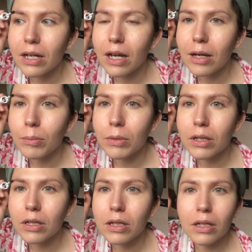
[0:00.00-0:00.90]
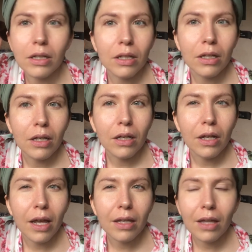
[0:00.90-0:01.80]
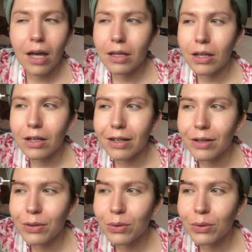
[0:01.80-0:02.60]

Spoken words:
and up. Like that look.